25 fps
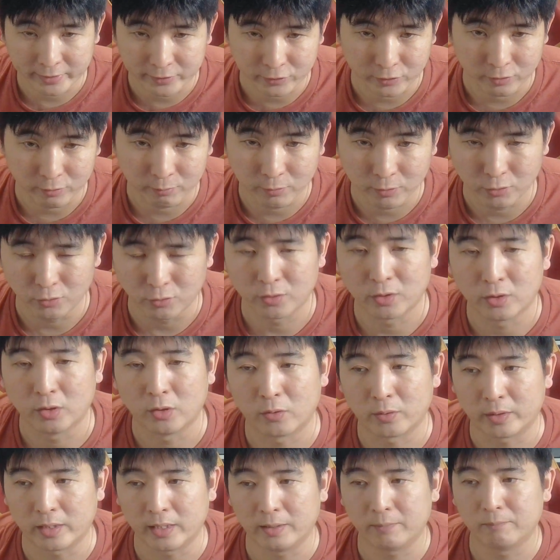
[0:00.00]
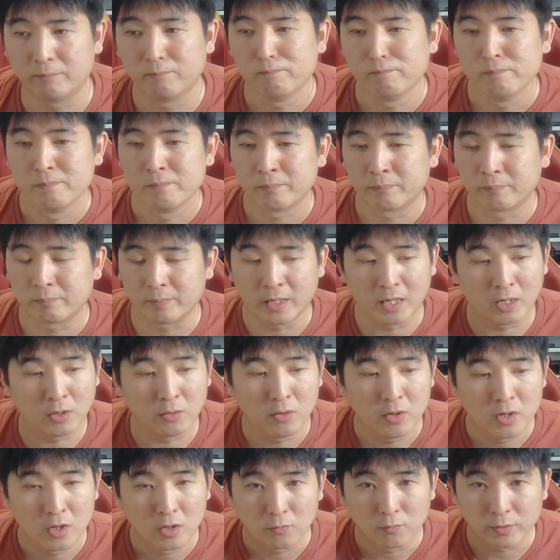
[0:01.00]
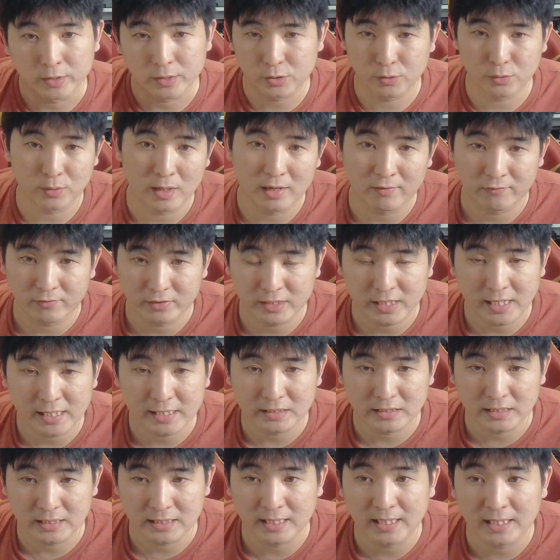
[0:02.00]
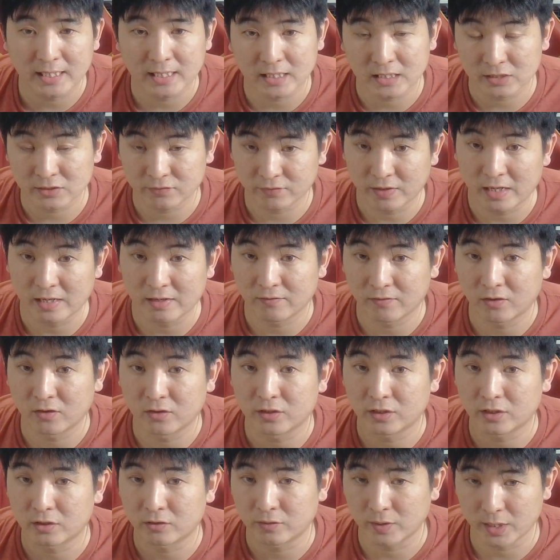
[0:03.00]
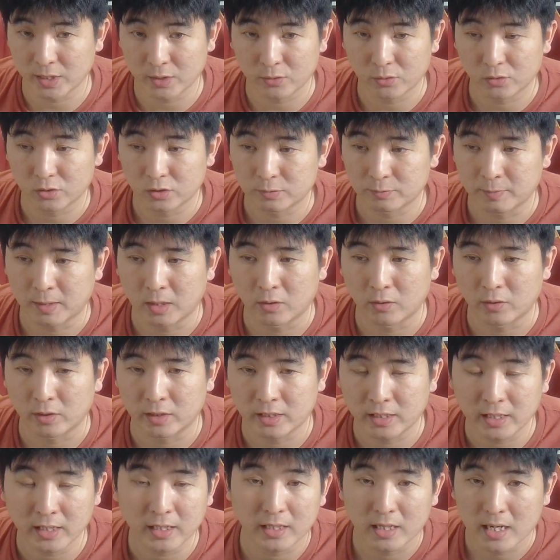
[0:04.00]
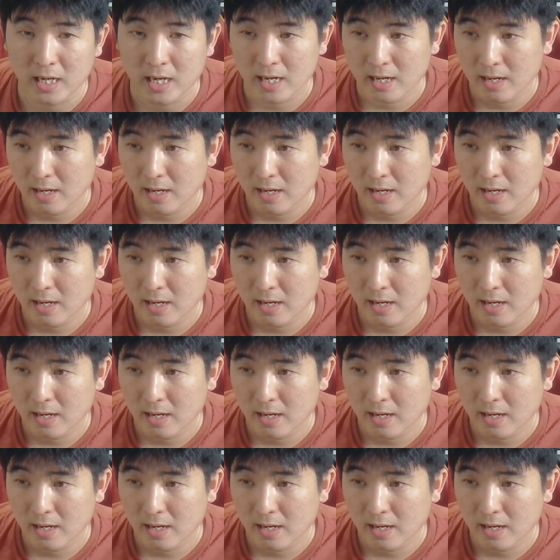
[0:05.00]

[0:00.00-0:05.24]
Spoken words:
to the moon. Okay. Now we do advertise the kit as 500 crank horsepower kit.